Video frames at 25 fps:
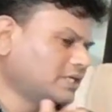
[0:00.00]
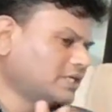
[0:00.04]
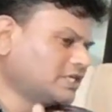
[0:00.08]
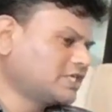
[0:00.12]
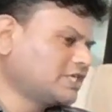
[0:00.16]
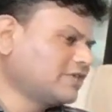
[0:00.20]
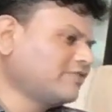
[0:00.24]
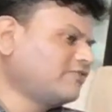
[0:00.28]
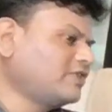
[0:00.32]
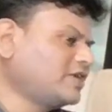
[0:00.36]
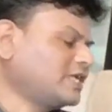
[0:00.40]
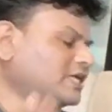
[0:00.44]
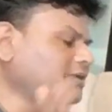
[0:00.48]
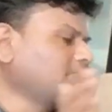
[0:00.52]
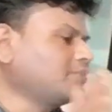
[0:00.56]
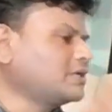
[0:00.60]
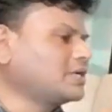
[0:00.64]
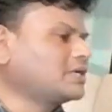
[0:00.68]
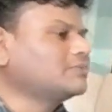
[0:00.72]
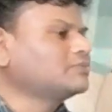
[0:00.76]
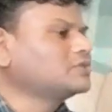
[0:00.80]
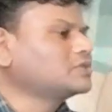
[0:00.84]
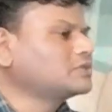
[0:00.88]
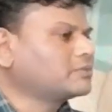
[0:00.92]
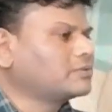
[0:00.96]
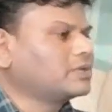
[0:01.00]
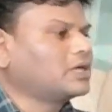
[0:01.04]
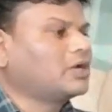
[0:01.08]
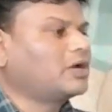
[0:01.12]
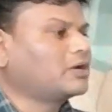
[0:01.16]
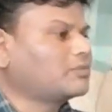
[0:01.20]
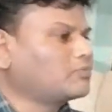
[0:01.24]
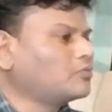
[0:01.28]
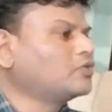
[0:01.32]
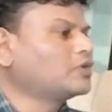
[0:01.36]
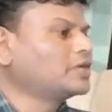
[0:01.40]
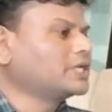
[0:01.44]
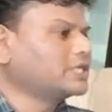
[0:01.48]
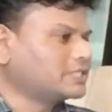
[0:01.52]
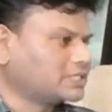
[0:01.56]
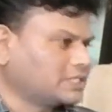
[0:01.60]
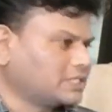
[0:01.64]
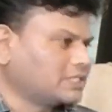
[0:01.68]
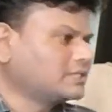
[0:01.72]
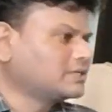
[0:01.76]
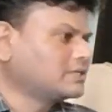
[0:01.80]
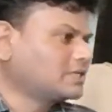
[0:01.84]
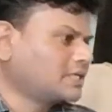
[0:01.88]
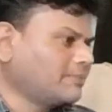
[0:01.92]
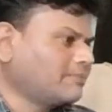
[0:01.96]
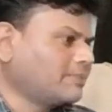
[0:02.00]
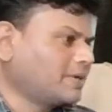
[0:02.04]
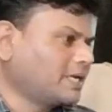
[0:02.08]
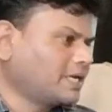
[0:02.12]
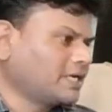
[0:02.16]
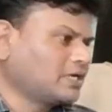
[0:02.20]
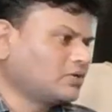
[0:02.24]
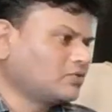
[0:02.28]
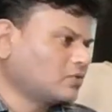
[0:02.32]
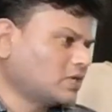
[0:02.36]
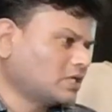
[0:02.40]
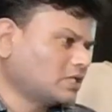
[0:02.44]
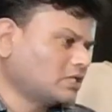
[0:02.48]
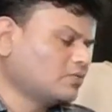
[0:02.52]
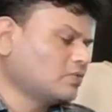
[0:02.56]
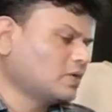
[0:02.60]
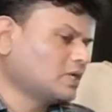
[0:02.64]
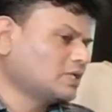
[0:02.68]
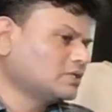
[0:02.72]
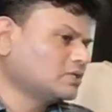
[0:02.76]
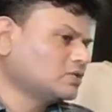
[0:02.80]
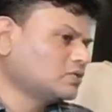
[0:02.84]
the shifting becomes a lot more easy comparing to other one.